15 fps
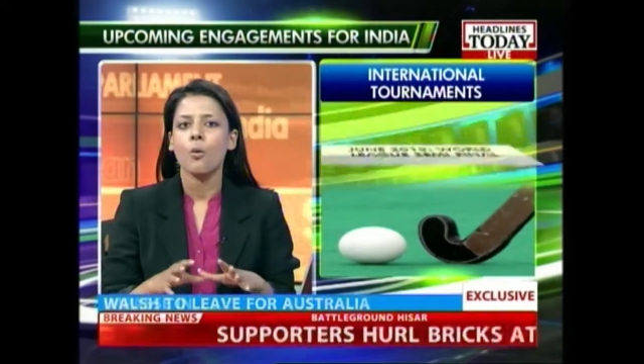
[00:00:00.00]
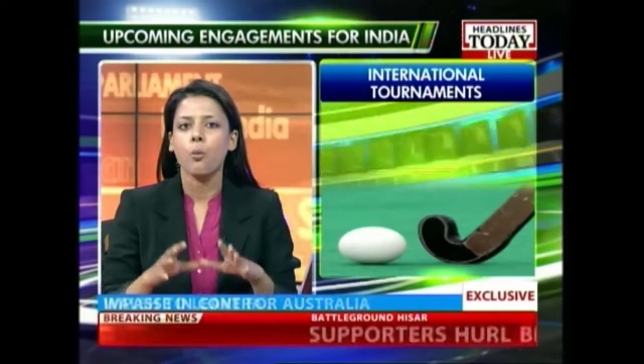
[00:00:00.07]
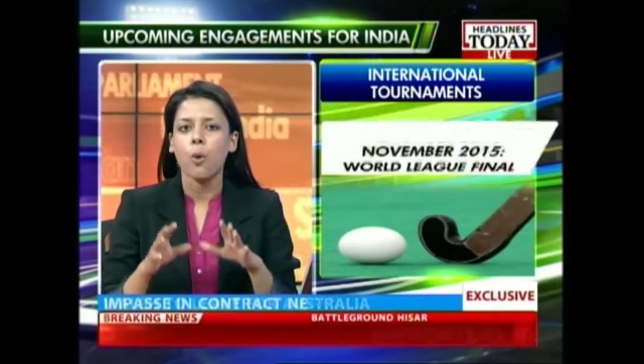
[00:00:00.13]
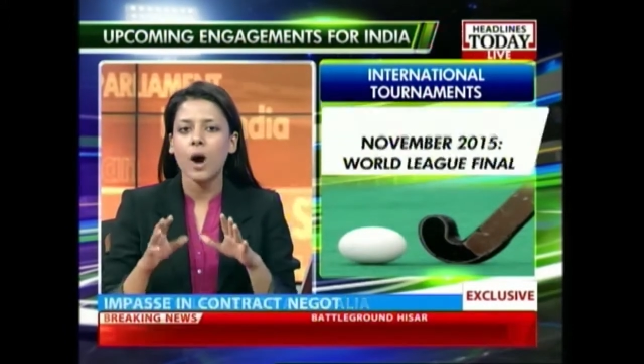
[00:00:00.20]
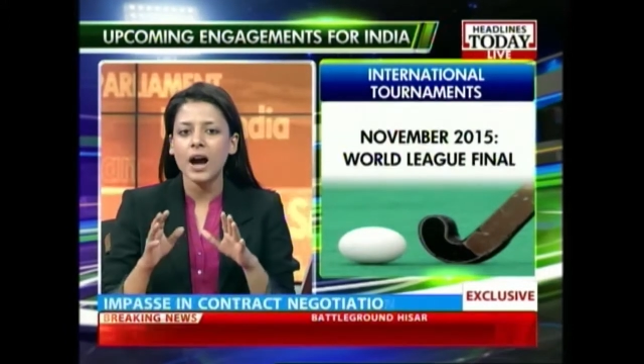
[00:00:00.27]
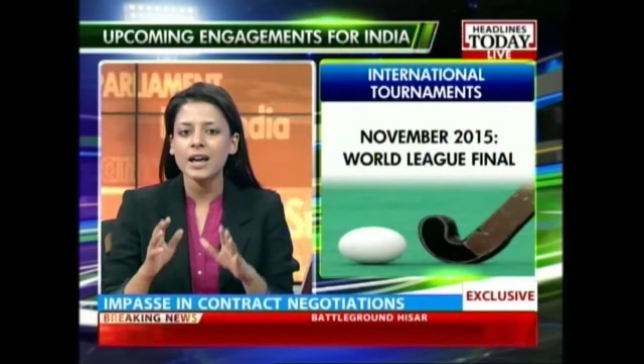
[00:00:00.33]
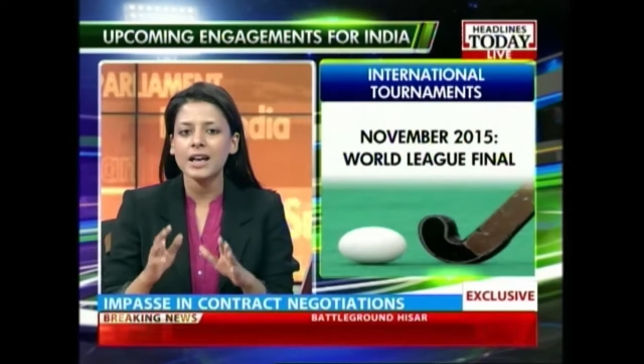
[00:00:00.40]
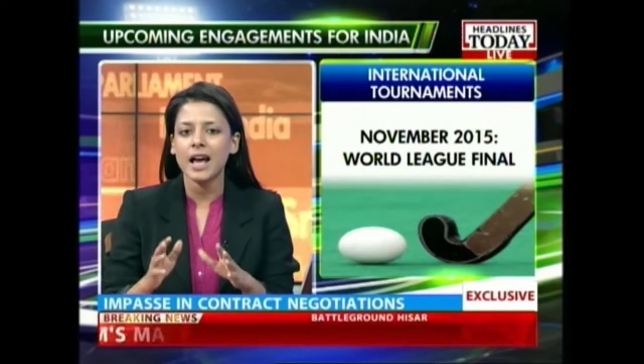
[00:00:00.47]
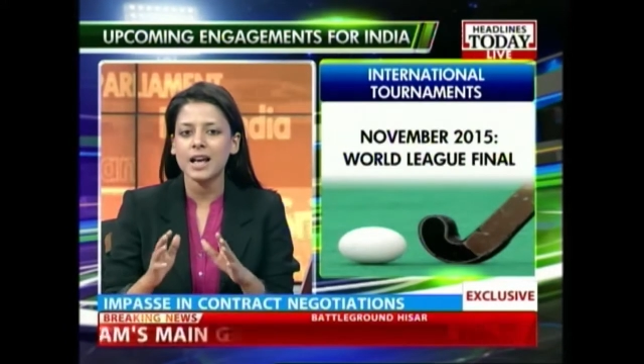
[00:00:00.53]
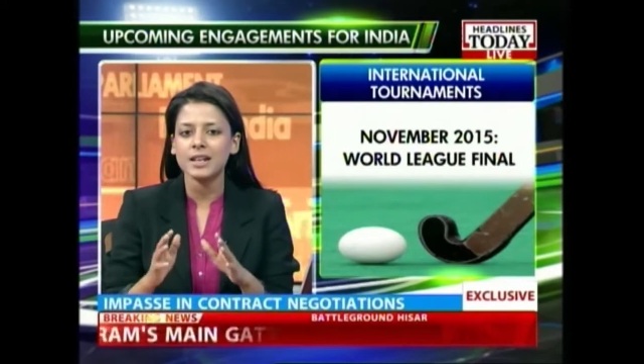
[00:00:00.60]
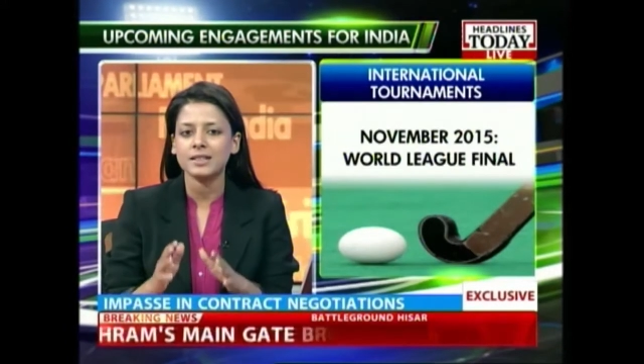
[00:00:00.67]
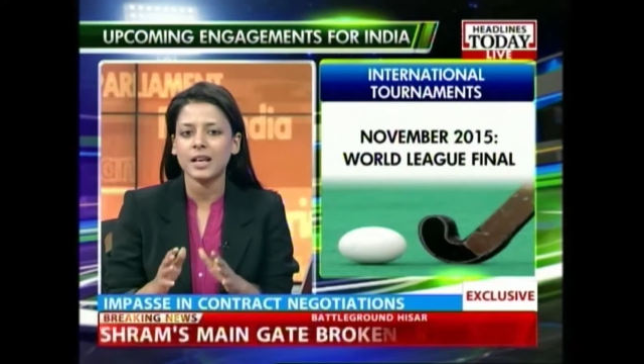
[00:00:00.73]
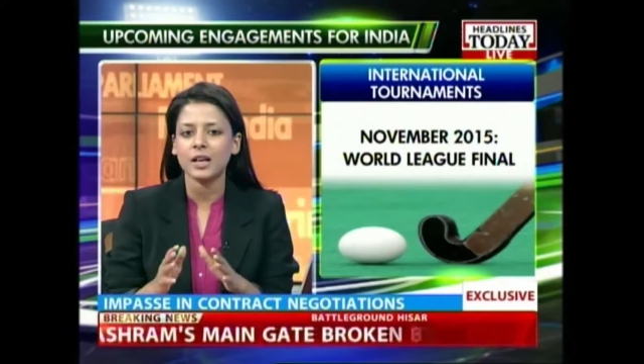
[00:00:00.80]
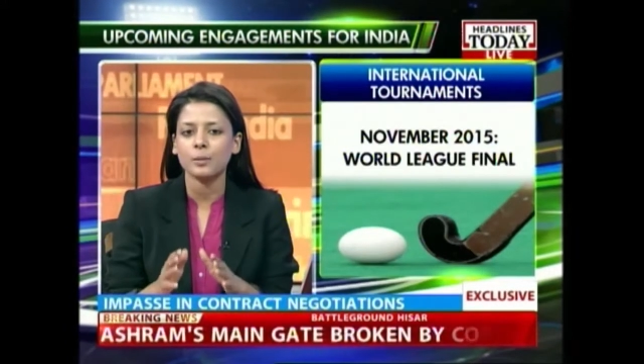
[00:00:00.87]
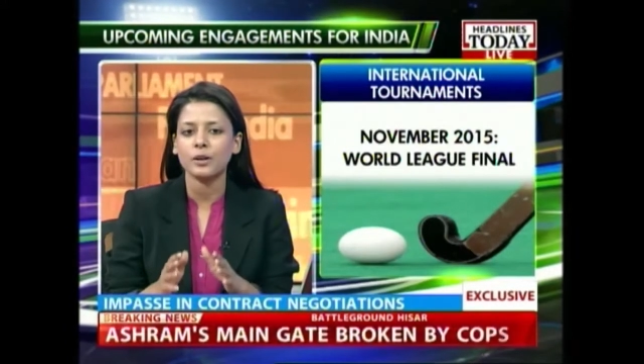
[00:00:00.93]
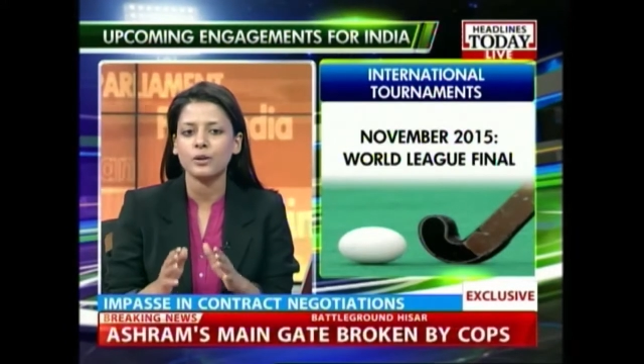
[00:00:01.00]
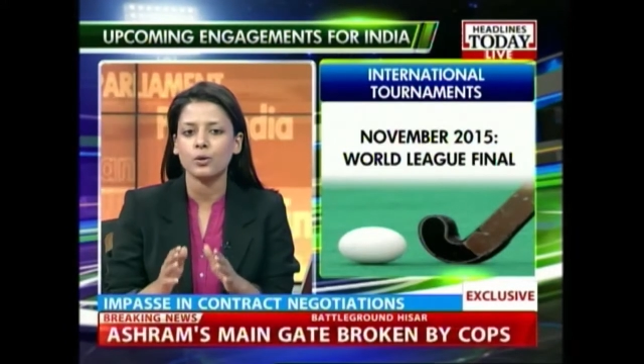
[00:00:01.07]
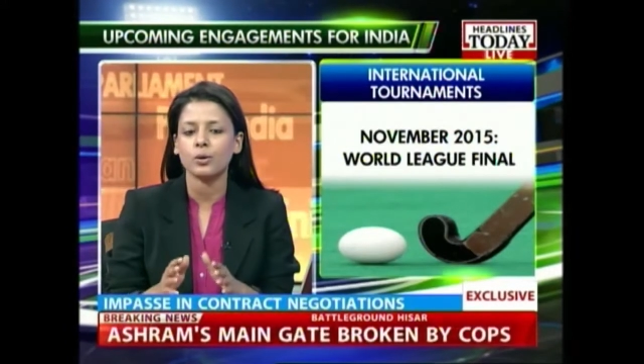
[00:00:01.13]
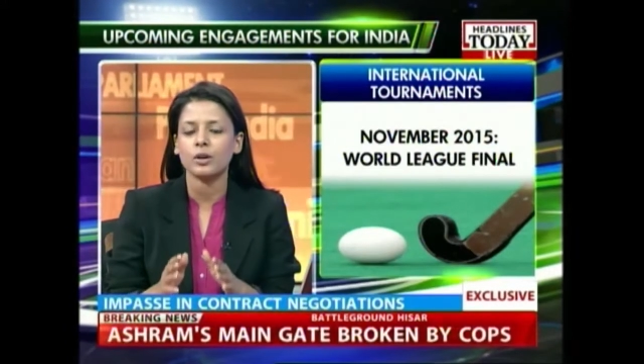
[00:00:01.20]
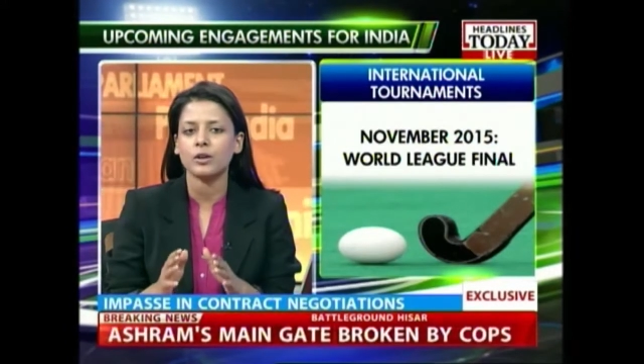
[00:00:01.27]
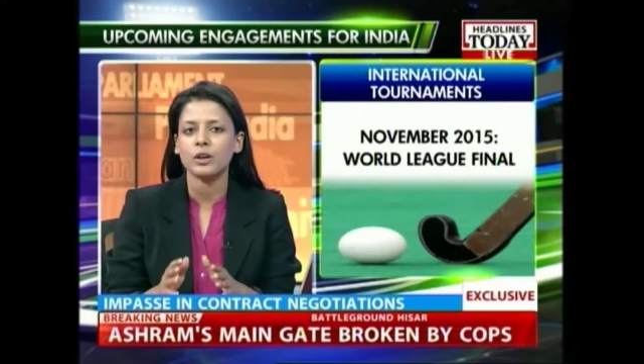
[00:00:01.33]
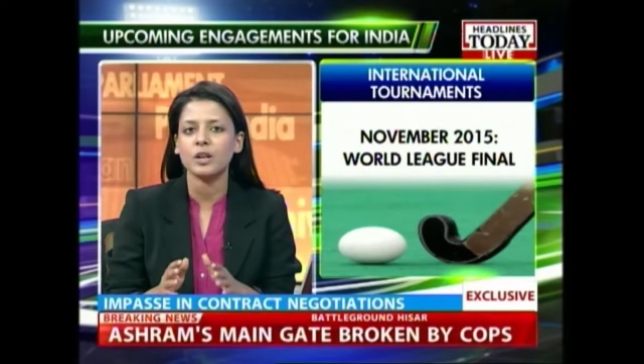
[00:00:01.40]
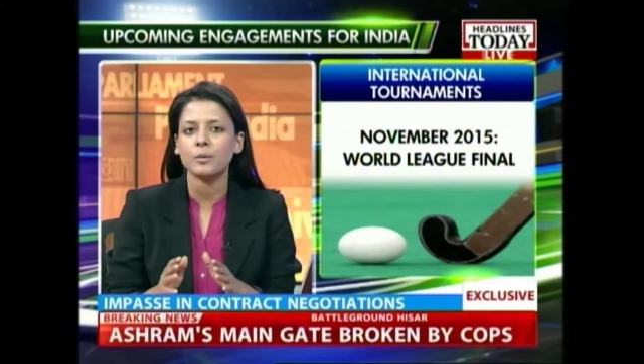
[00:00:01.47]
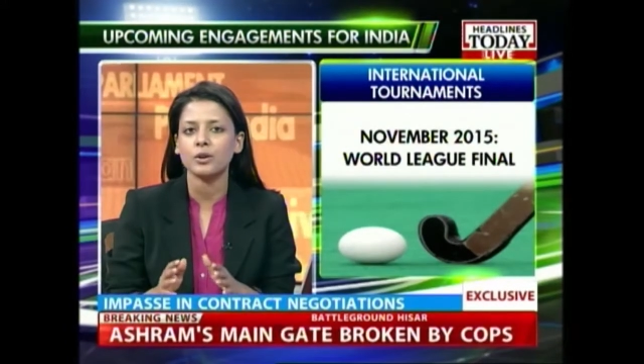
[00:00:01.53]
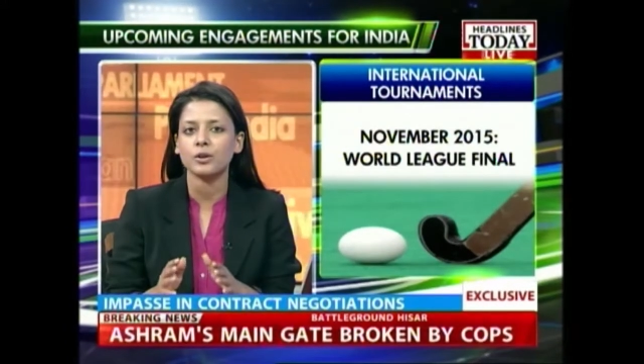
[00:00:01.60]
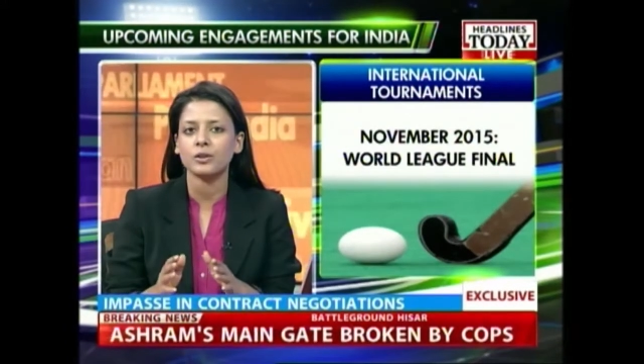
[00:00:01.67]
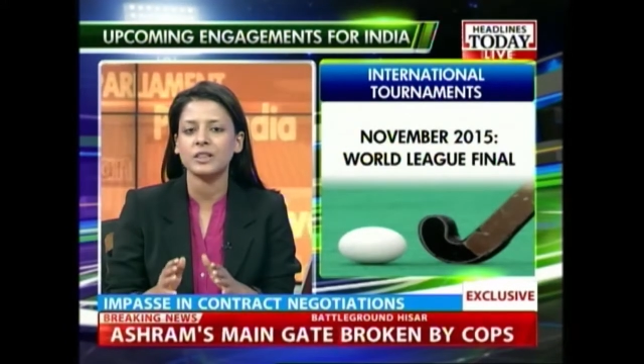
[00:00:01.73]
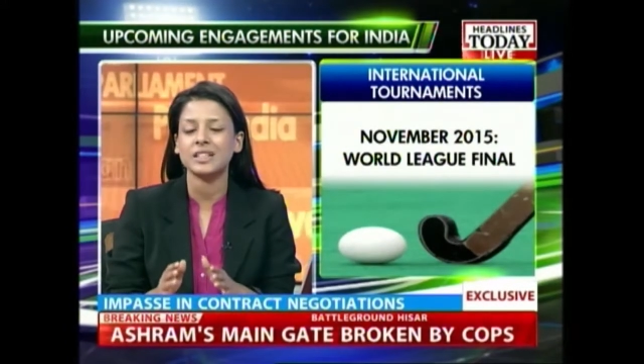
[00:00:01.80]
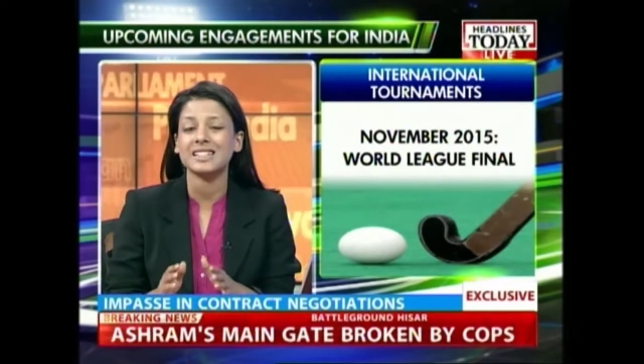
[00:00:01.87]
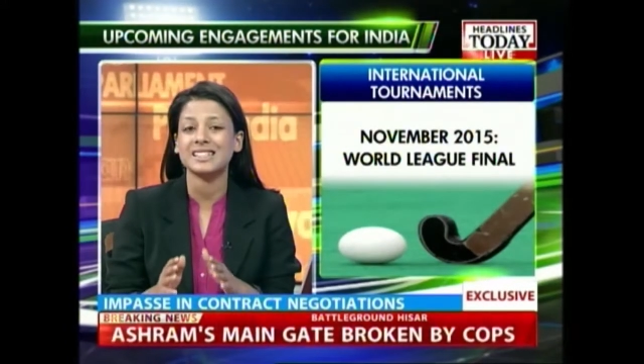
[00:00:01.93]
Why has there been no
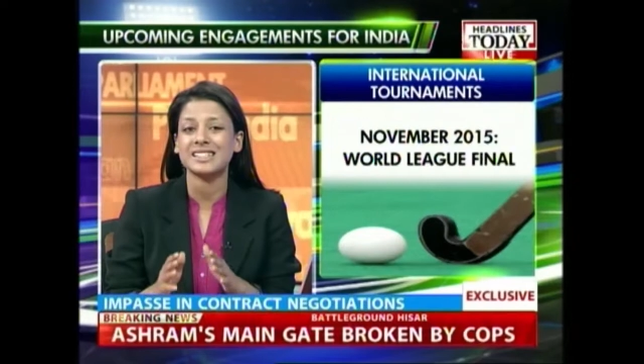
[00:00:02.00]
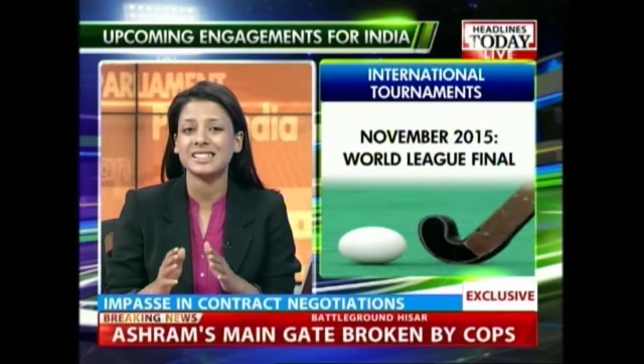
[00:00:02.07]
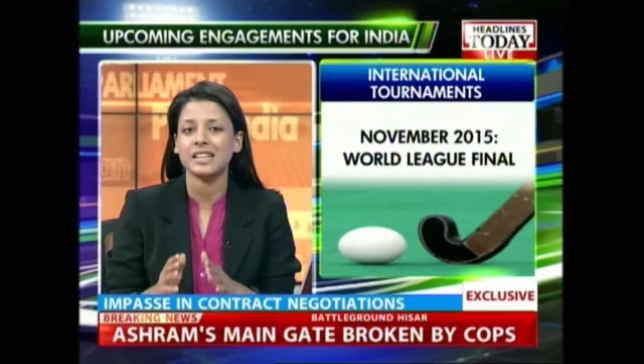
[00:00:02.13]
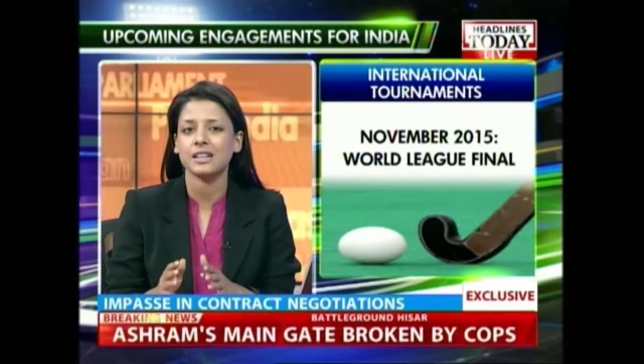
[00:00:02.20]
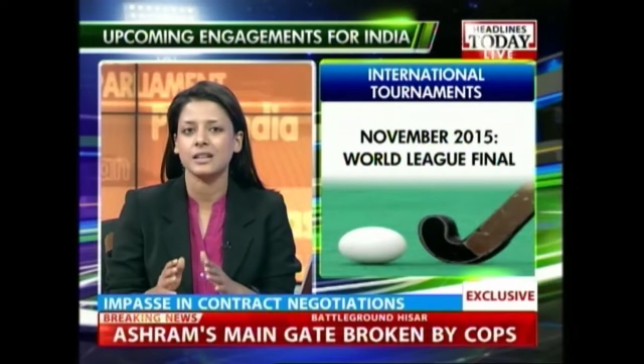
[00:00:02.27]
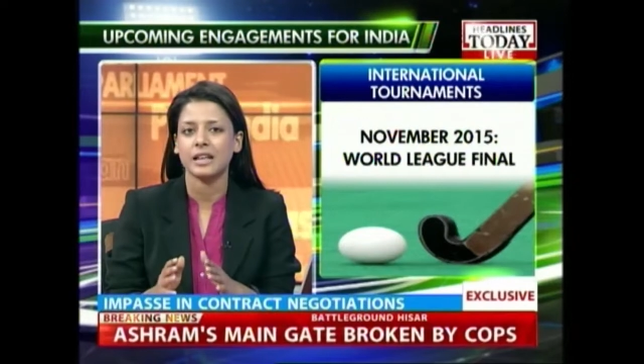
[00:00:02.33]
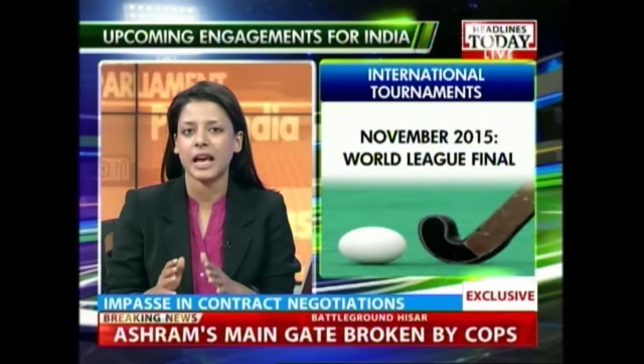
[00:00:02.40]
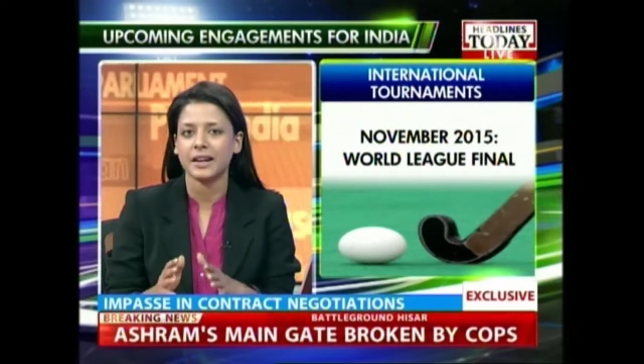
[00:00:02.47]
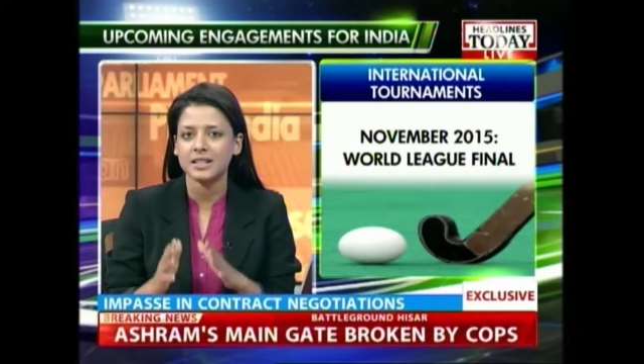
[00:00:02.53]
agreement on this still,